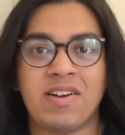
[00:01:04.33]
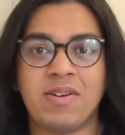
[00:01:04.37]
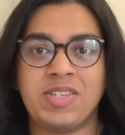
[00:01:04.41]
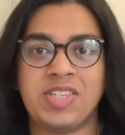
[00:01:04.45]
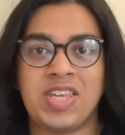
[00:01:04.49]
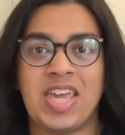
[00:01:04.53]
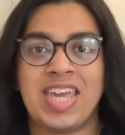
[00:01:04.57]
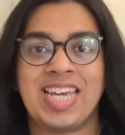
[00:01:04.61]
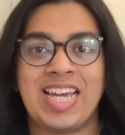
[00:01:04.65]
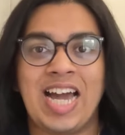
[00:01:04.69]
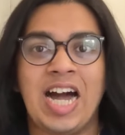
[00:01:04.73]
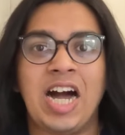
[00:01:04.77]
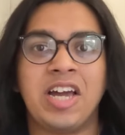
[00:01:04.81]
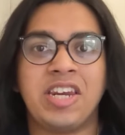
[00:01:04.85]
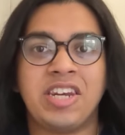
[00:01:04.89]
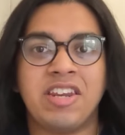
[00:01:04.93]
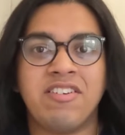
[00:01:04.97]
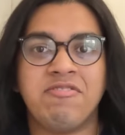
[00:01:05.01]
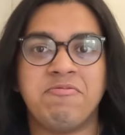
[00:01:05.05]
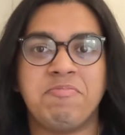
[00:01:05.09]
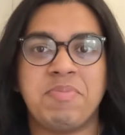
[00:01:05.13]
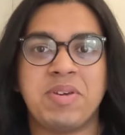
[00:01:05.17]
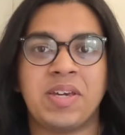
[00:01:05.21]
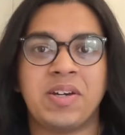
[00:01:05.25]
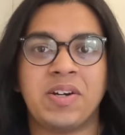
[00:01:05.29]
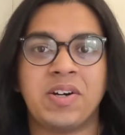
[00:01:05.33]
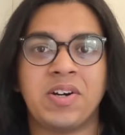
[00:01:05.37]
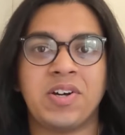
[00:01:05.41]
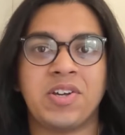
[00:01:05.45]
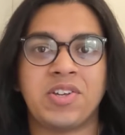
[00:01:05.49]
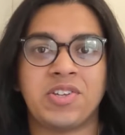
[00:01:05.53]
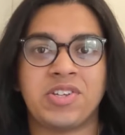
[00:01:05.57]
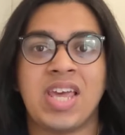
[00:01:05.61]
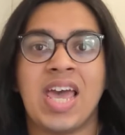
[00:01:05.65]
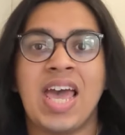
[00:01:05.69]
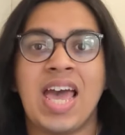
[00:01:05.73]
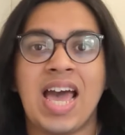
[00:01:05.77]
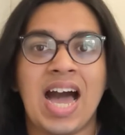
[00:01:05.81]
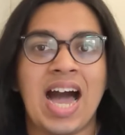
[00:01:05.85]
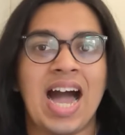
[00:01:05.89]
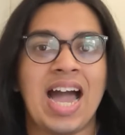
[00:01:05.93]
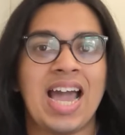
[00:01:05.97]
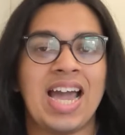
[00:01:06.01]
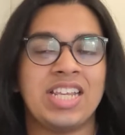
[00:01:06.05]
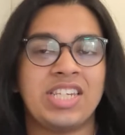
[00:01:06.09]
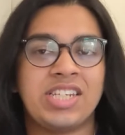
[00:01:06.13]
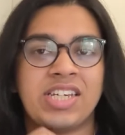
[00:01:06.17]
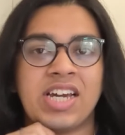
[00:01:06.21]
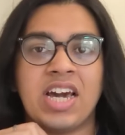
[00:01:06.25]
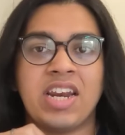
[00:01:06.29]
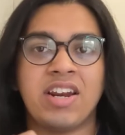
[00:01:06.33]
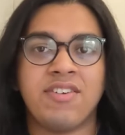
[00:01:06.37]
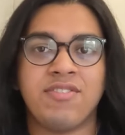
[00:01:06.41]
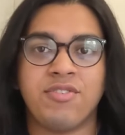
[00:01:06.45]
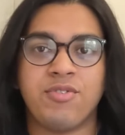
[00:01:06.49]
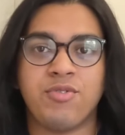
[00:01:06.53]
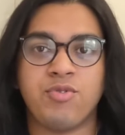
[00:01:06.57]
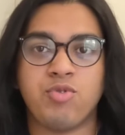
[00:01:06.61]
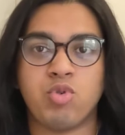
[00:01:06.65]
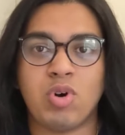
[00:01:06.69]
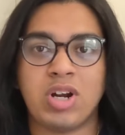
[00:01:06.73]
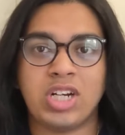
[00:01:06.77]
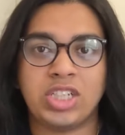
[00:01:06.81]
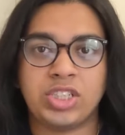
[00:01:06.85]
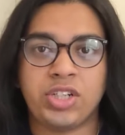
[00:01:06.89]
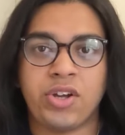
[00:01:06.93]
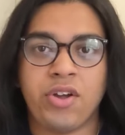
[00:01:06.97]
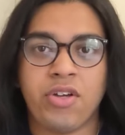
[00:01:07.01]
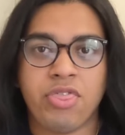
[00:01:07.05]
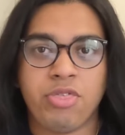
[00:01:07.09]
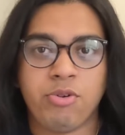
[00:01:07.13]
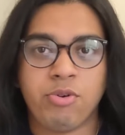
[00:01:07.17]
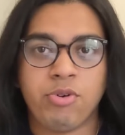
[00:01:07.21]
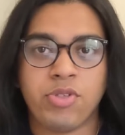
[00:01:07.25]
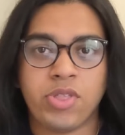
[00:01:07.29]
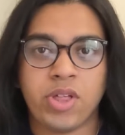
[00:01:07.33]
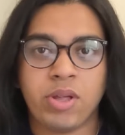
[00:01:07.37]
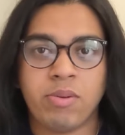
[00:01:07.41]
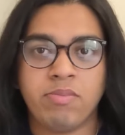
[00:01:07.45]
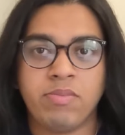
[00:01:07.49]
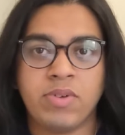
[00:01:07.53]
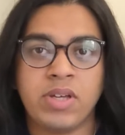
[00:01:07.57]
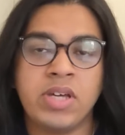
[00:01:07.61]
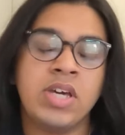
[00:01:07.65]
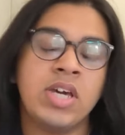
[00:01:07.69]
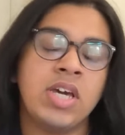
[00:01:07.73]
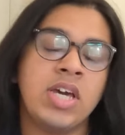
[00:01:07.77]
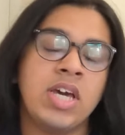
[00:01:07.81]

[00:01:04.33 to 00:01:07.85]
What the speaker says: of, I say kind of because I had to kind of rush through them.